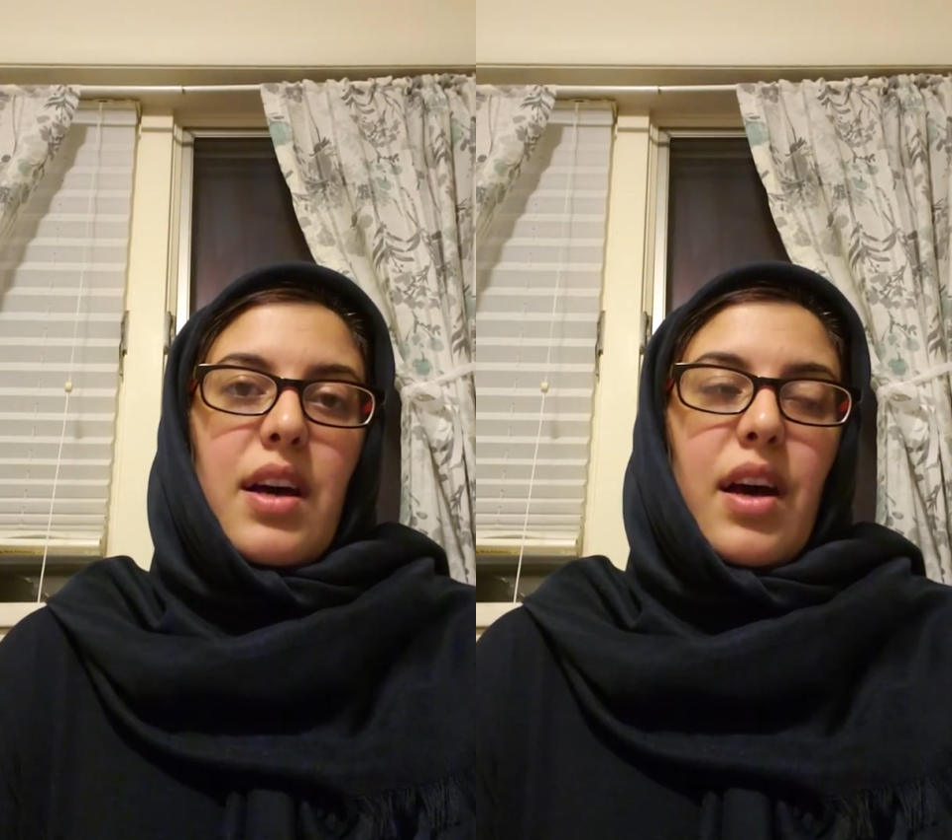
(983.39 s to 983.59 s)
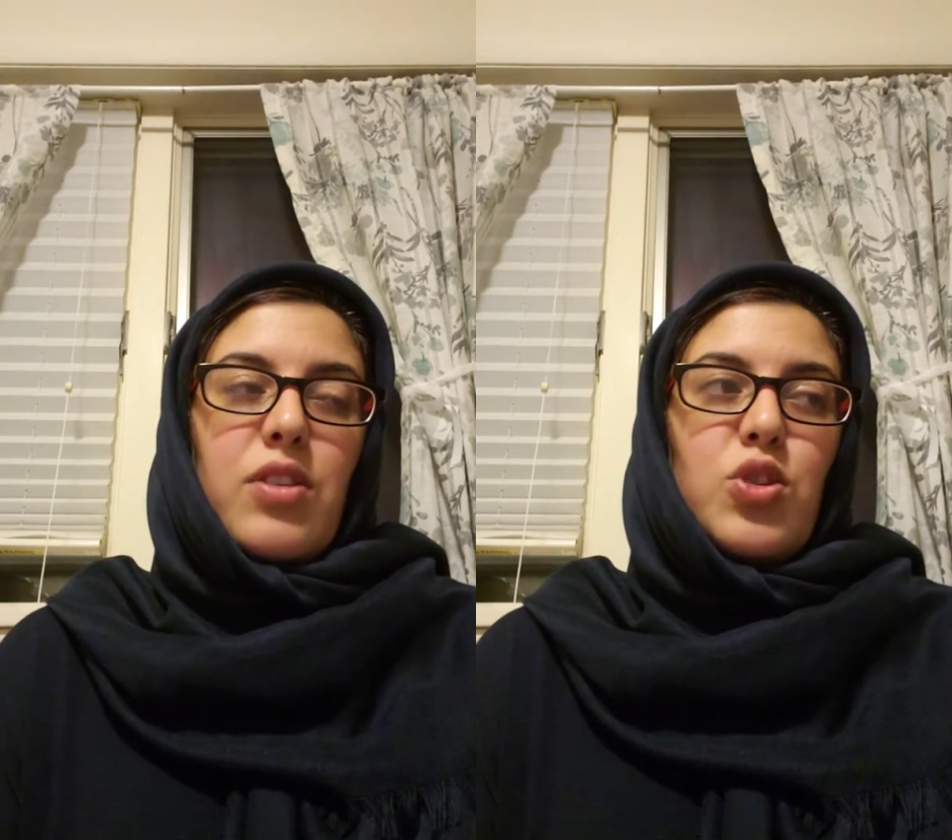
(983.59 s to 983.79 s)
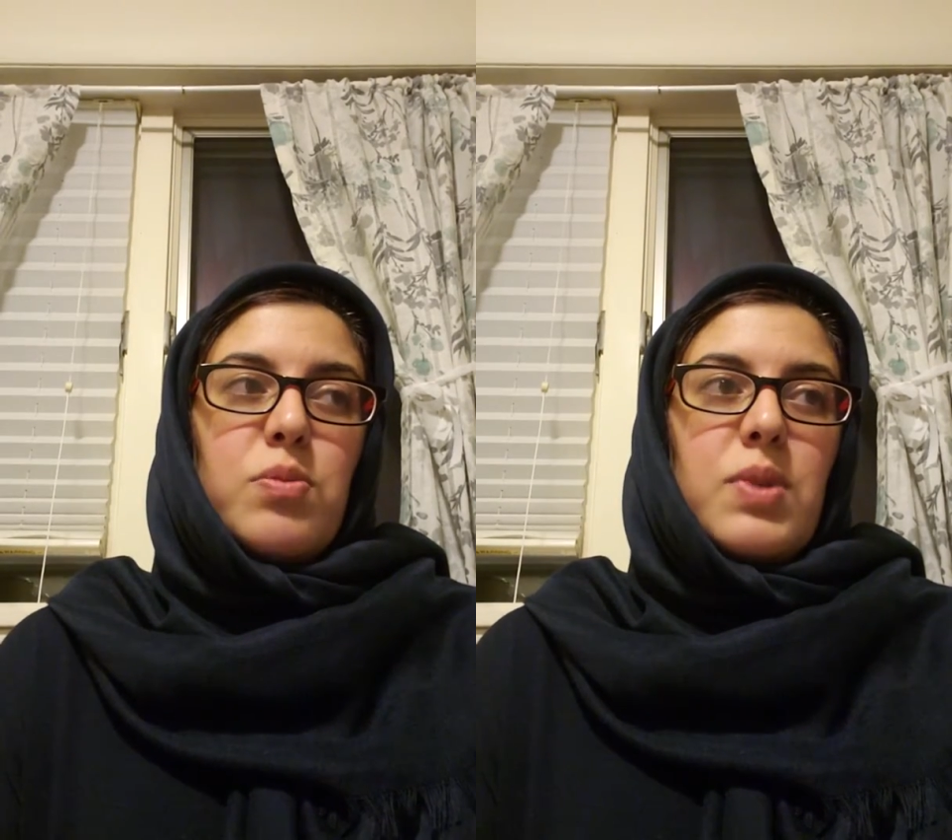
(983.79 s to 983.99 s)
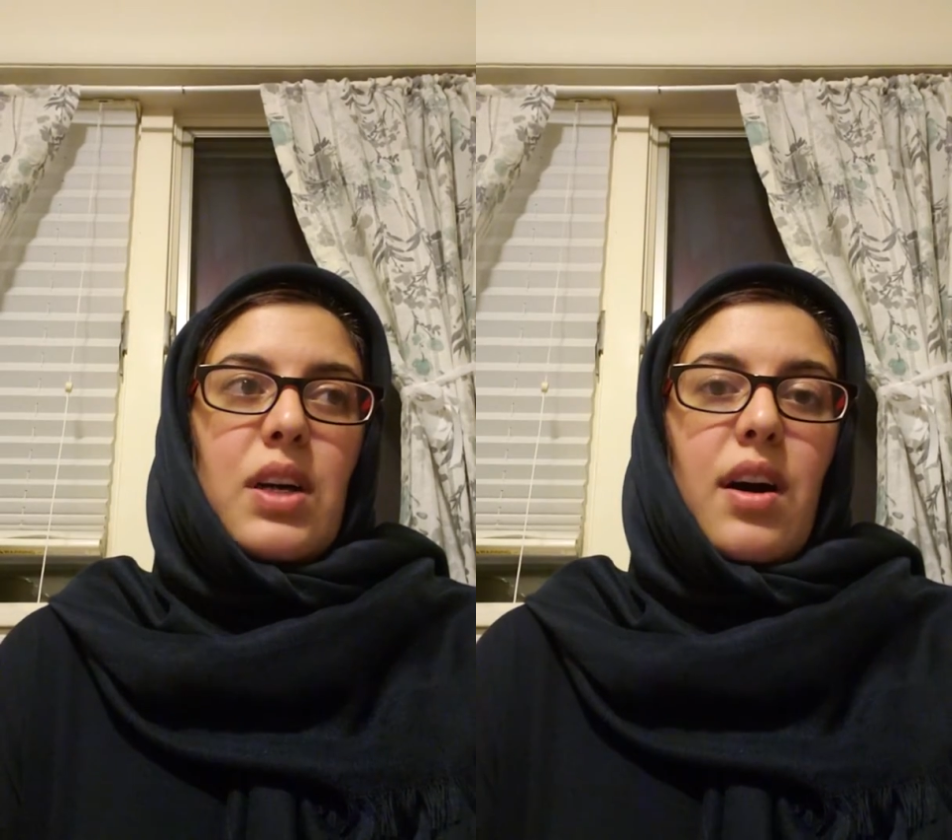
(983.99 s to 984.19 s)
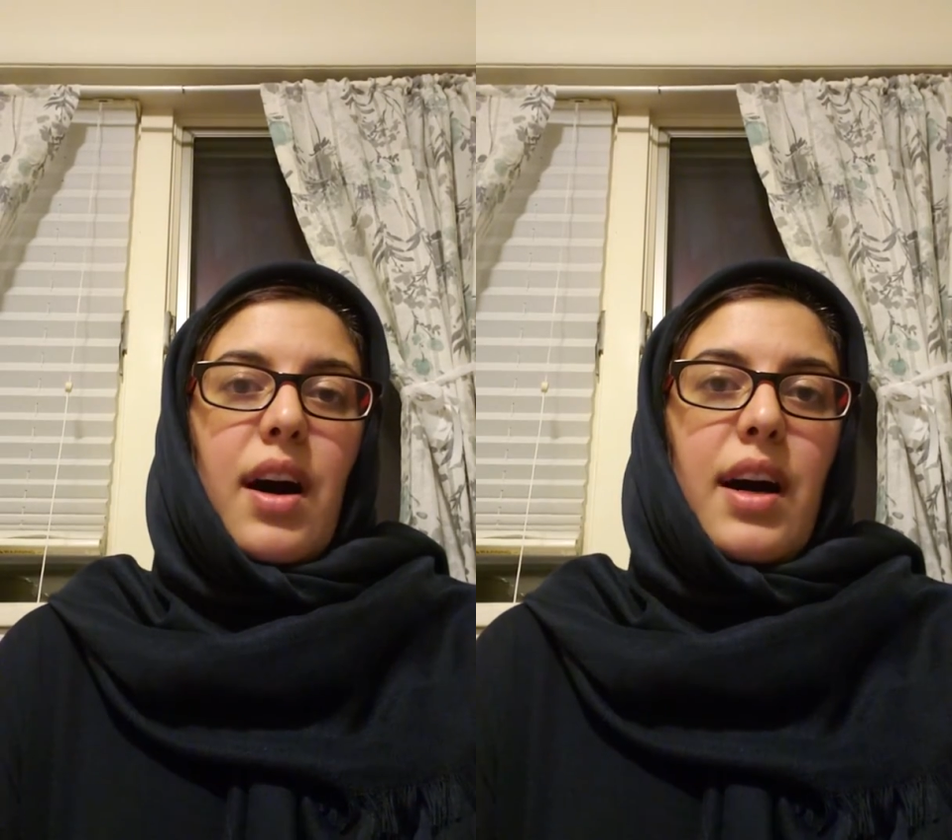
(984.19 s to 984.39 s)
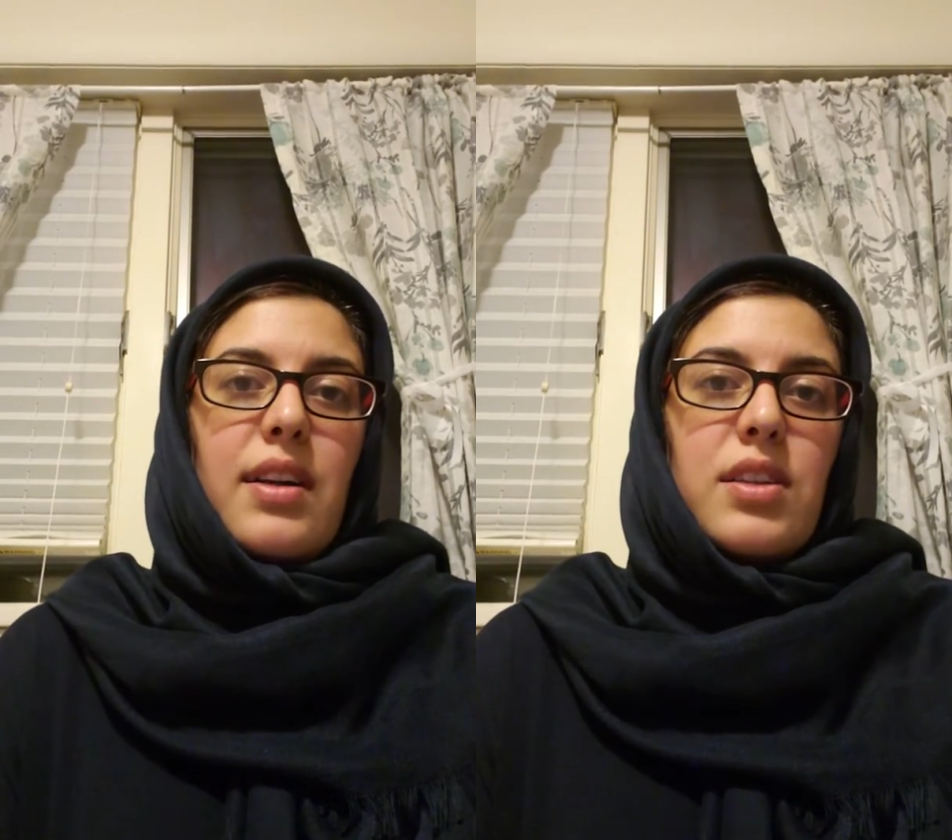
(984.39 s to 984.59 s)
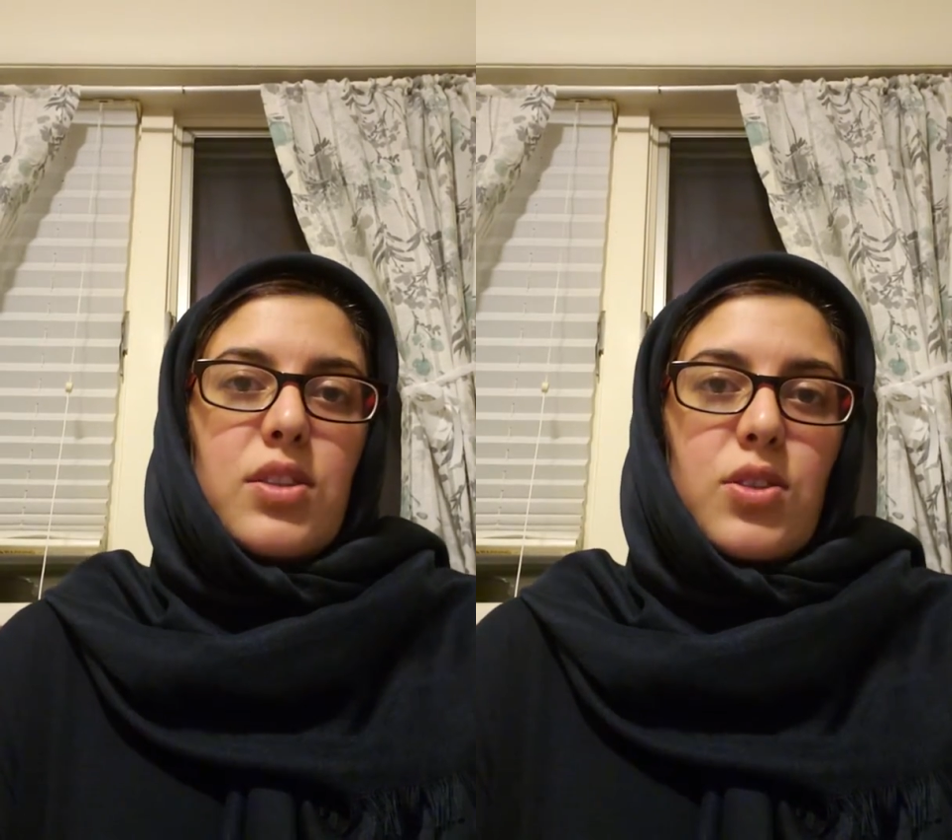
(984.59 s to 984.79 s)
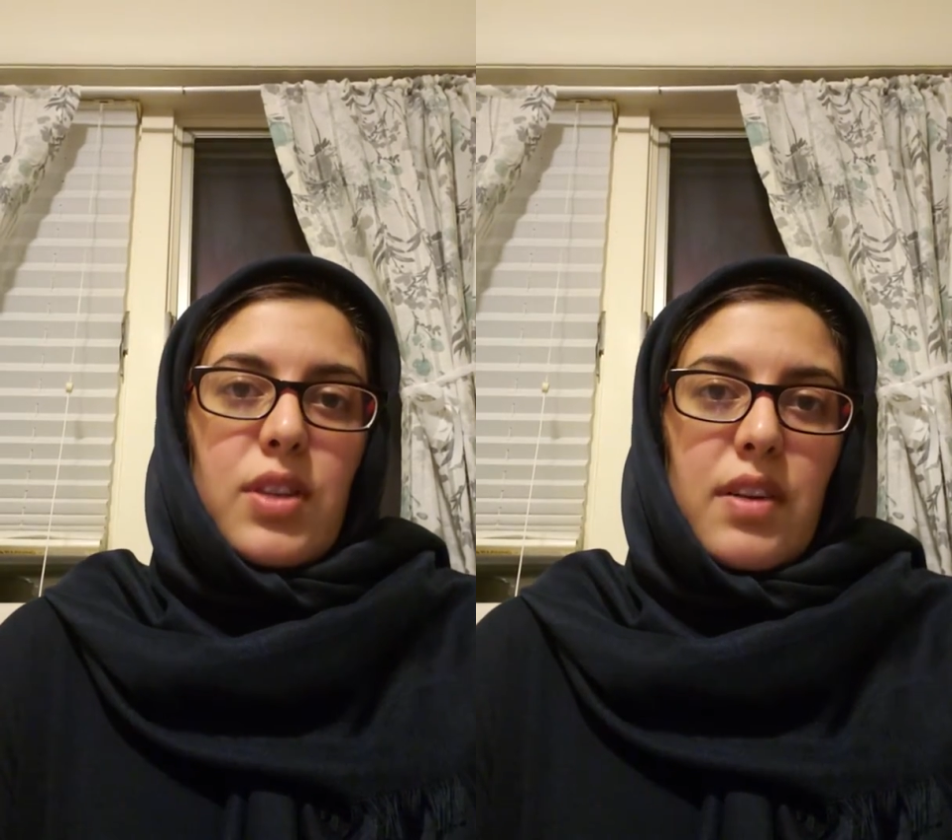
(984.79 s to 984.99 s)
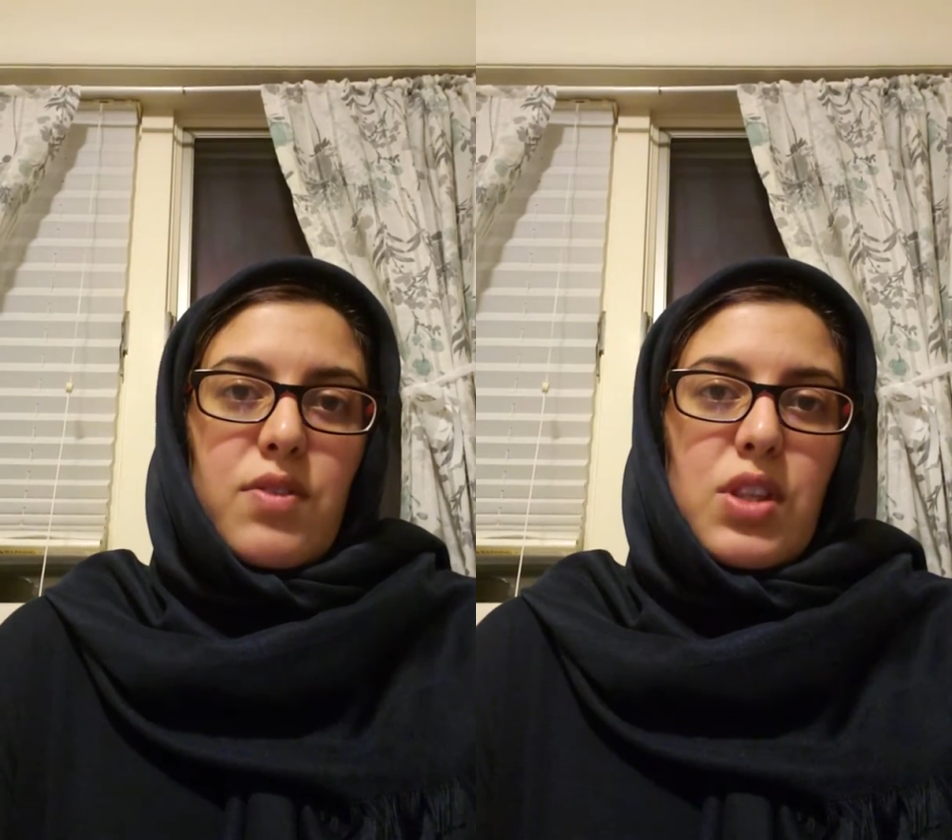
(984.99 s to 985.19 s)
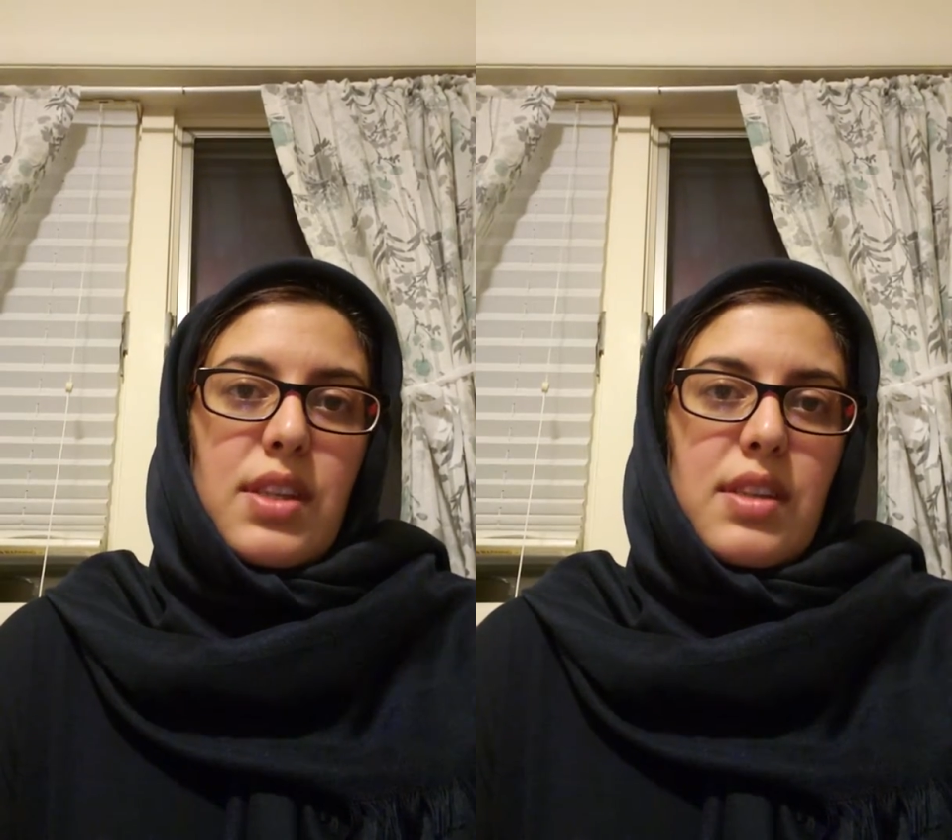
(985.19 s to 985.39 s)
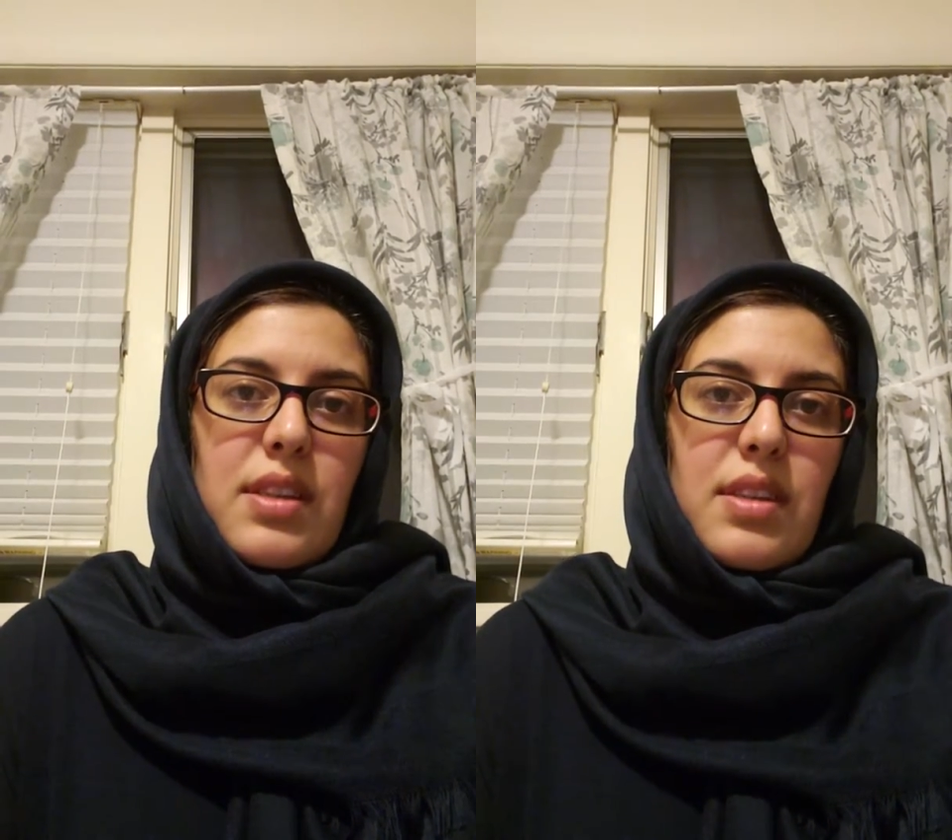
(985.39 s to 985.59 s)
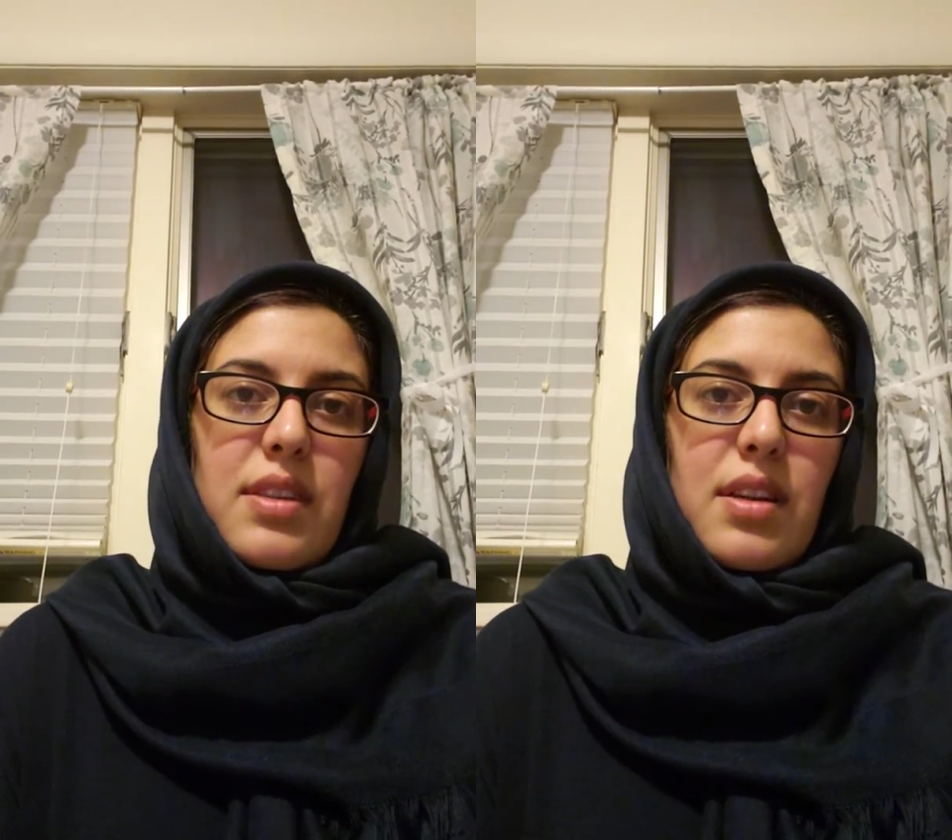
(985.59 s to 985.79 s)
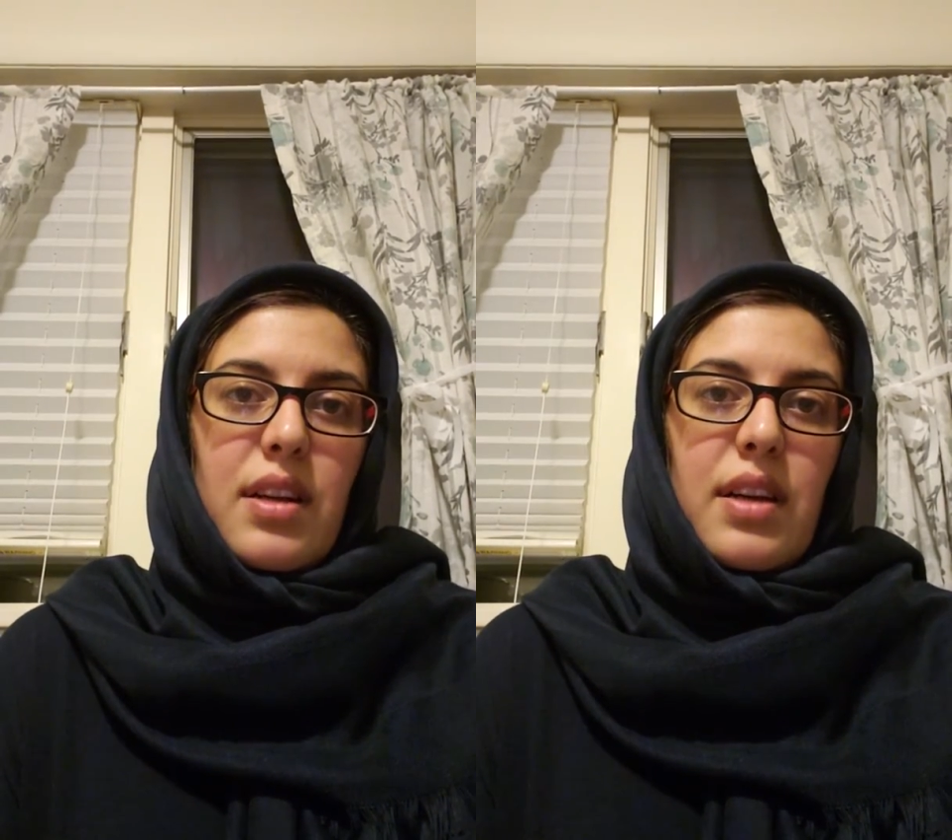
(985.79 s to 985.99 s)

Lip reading: I should be honored to love Jesus